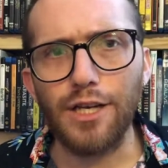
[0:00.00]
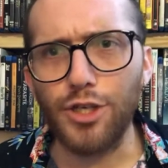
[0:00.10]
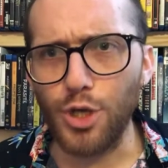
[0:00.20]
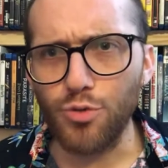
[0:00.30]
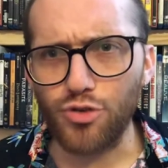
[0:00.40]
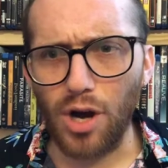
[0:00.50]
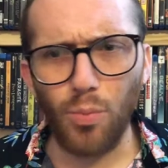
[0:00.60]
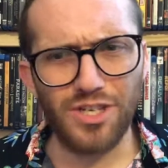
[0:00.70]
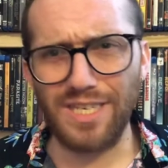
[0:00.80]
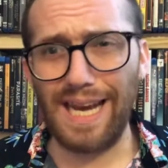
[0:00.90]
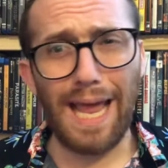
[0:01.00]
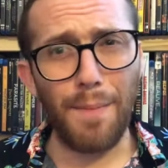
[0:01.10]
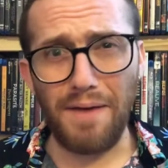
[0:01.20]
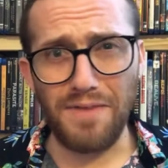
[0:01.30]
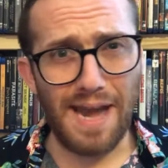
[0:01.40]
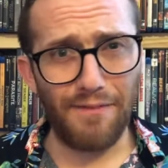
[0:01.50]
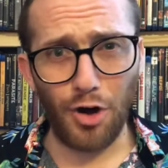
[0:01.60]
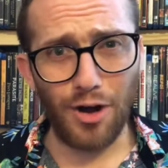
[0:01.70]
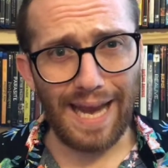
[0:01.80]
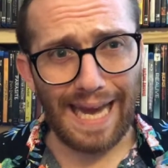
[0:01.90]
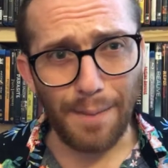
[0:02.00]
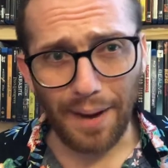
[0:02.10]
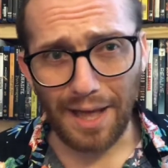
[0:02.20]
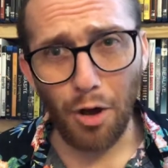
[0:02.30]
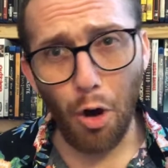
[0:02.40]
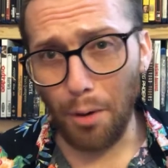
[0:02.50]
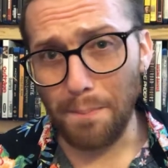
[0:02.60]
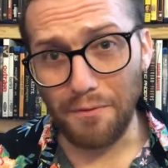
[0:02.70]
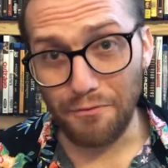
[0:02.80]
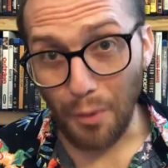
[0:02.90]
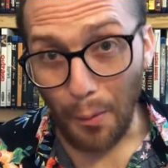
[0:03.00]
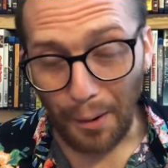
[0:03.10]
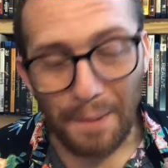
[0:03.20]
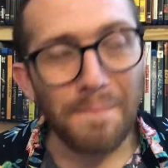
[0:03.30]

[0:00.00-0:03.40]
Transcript: Dutra, which is a name I've never heard anybody called before,